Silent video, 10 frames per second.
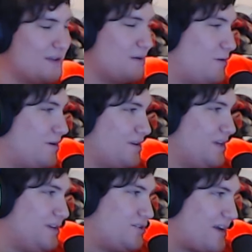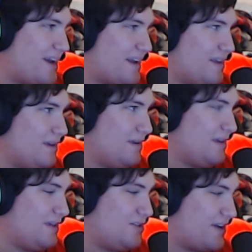Well, he tried
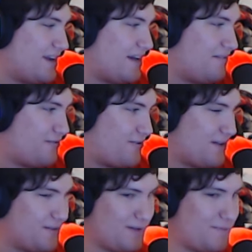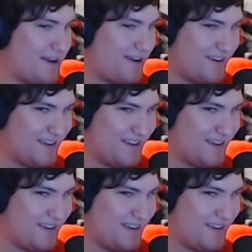out for Crown the Empire.